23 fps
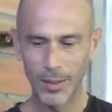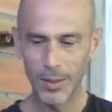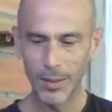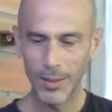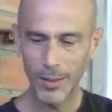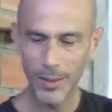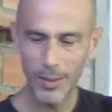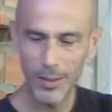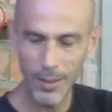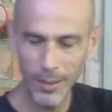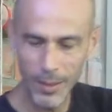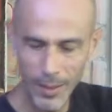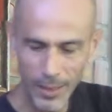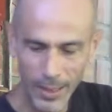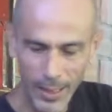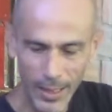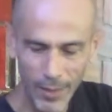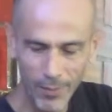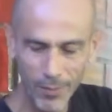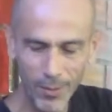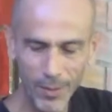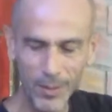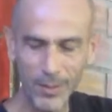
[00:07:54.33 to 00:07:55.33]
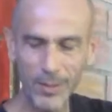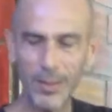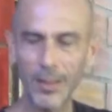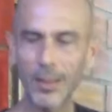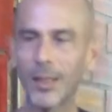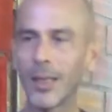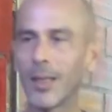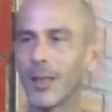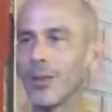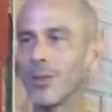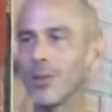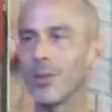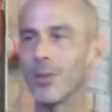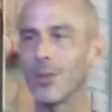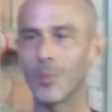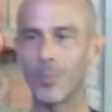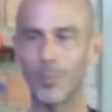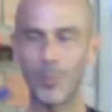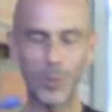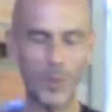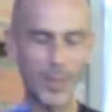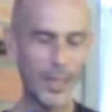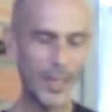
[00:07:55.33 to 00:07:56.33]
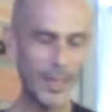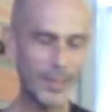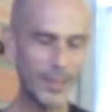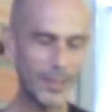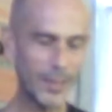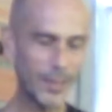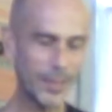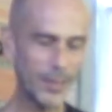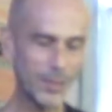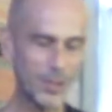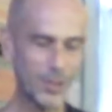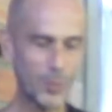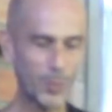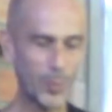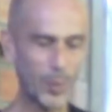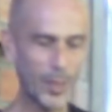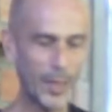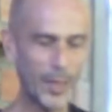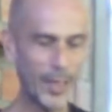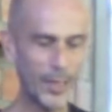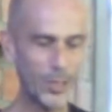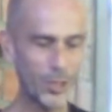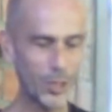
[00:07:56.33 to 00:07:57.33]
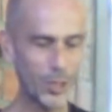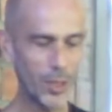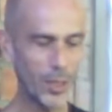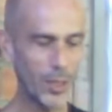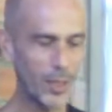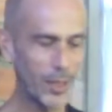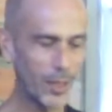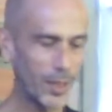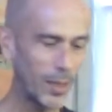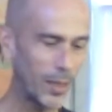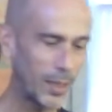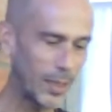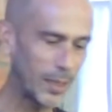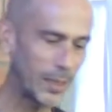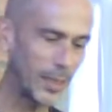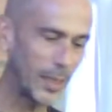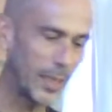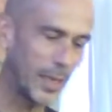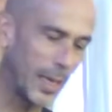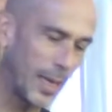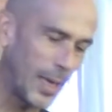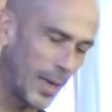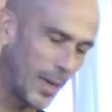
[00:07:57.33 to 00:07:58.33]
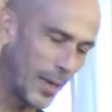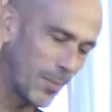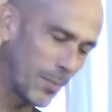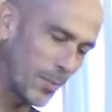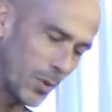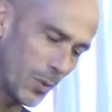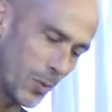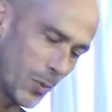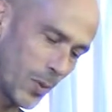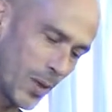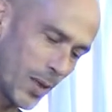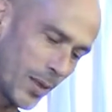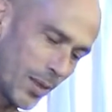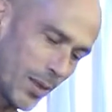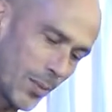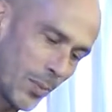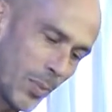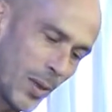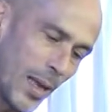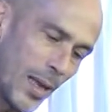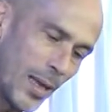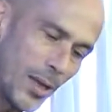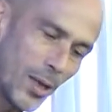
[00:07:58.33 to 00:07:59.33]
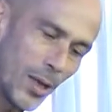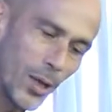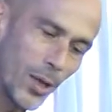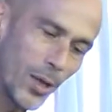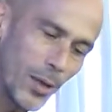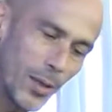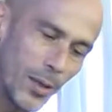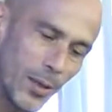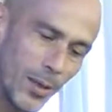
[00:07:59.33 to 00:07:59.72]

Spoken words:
And I have this little plastic spatula that came with the blender.